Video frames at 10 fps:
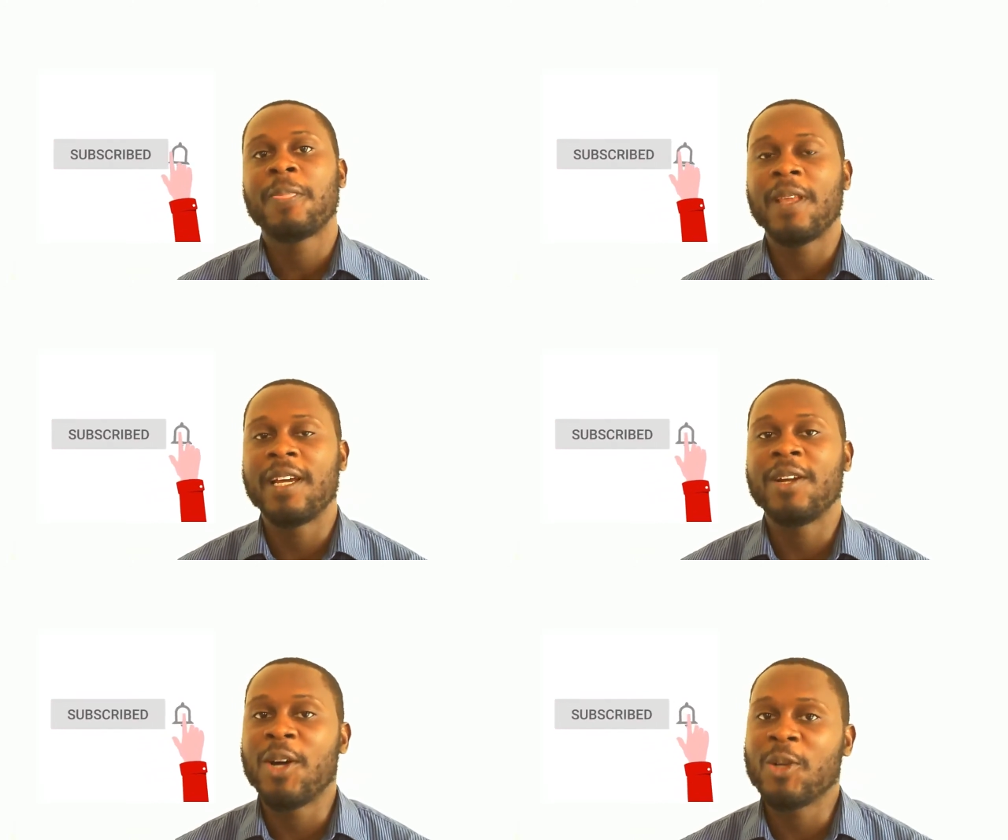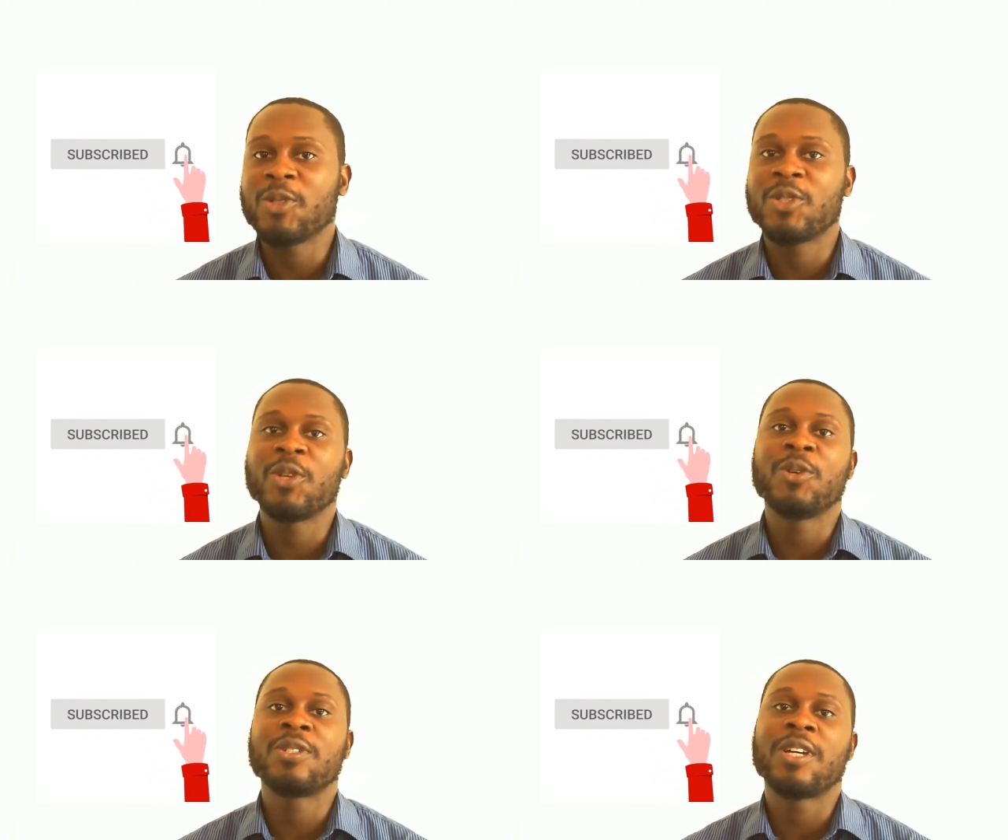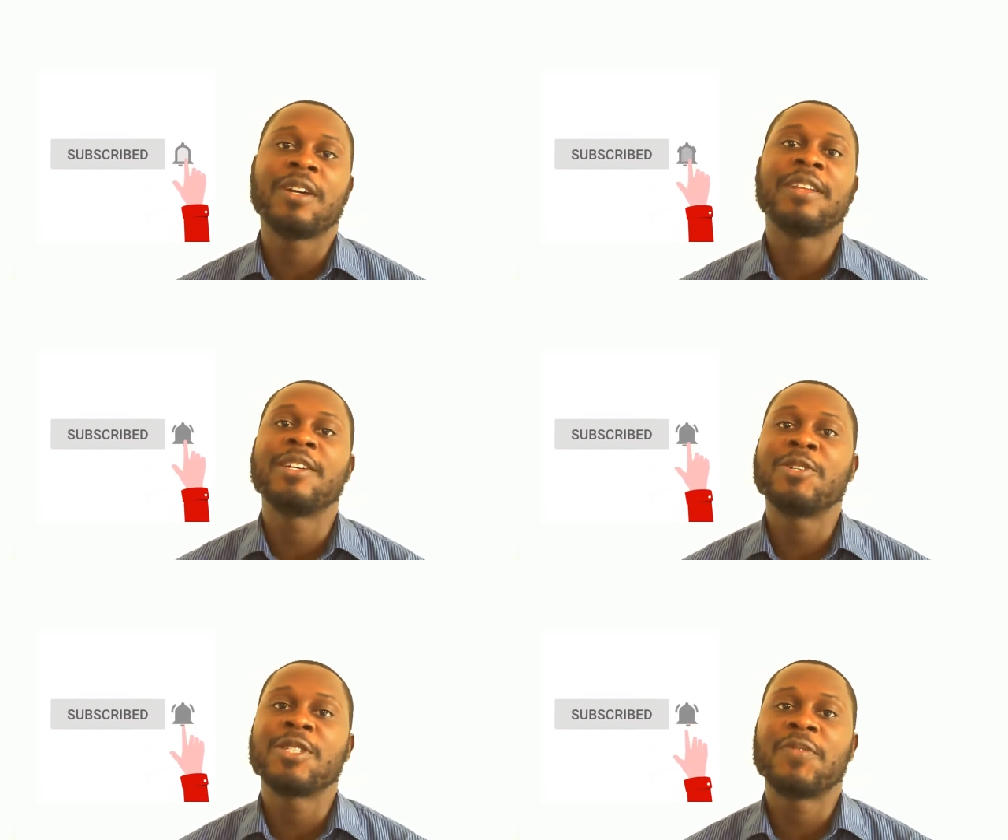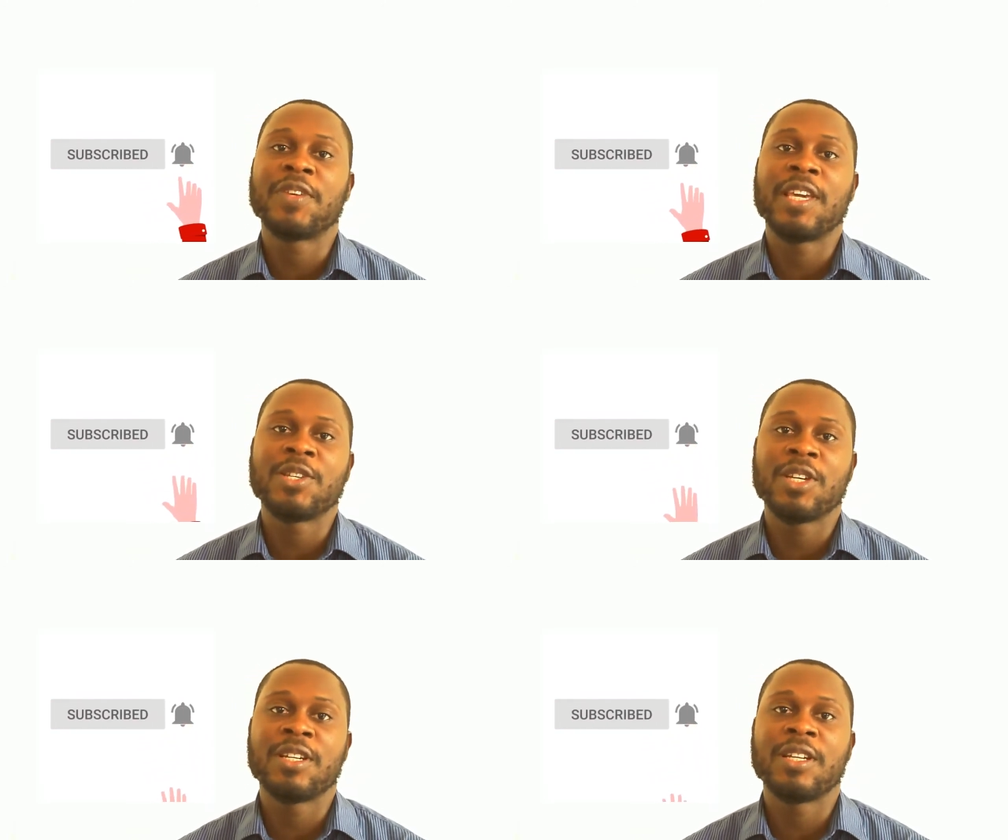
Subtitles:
and also turn on the notification